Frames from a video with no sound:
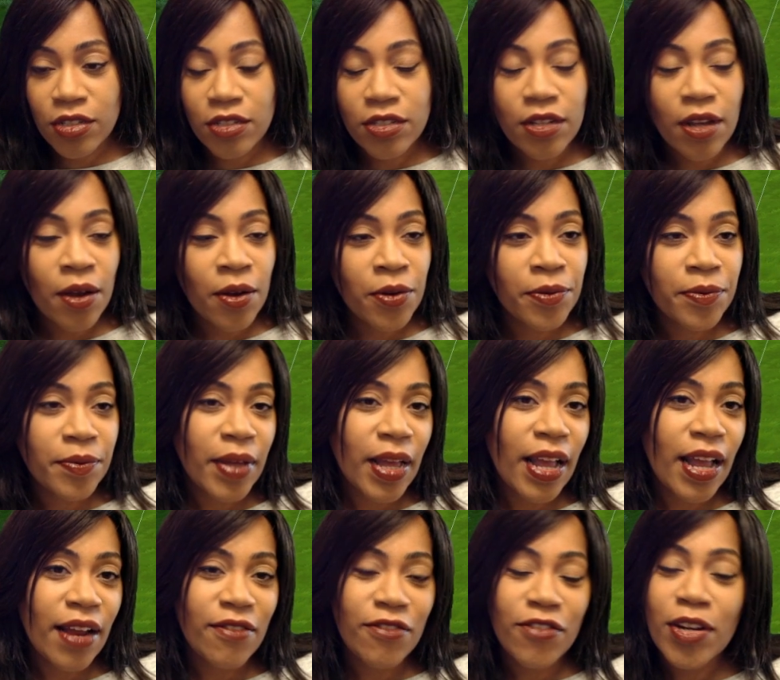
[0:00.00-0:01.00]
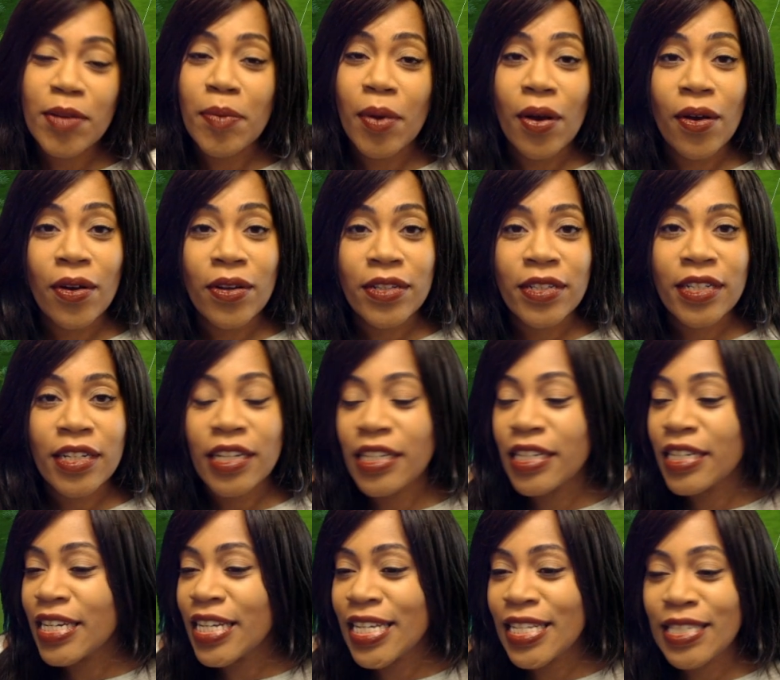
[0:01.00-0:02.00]
So every barn
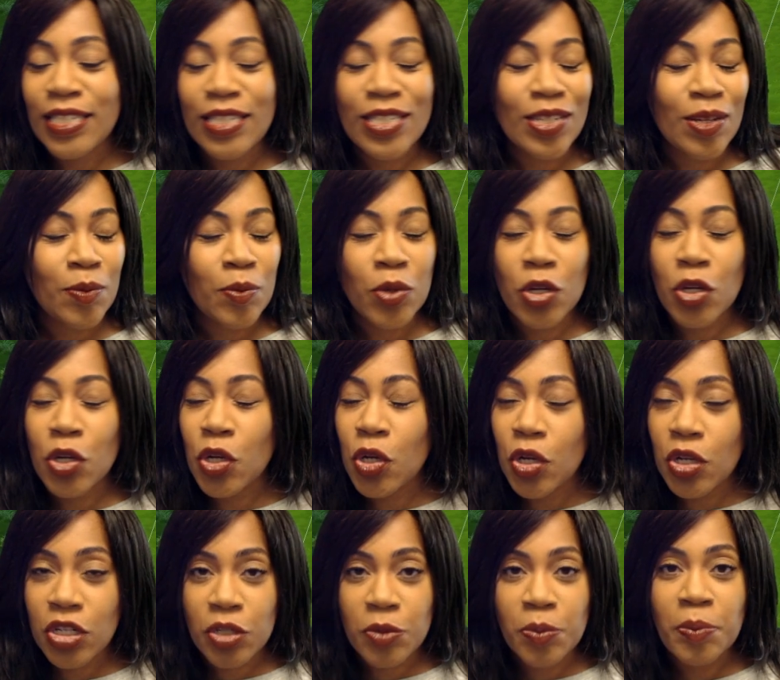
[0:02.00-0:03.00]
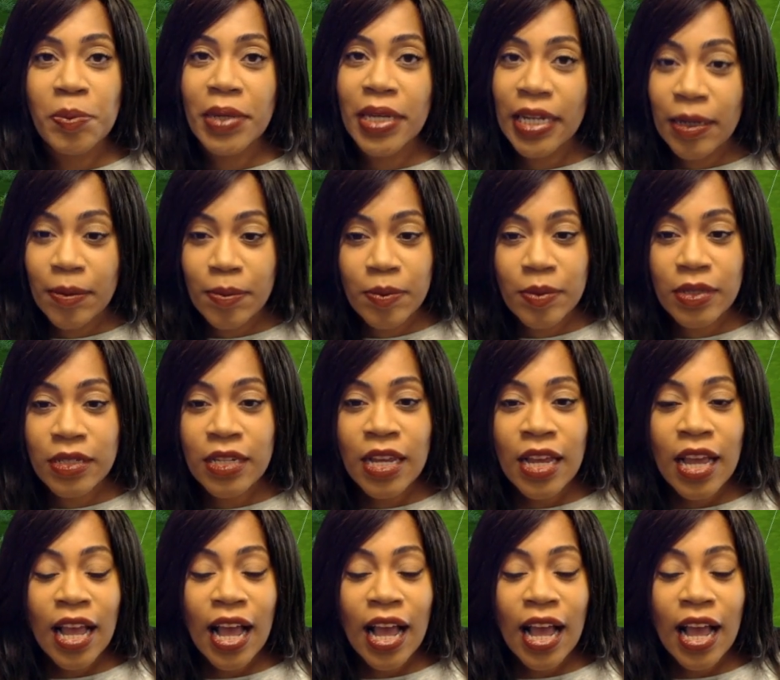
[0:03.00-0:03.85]
needs some good beams,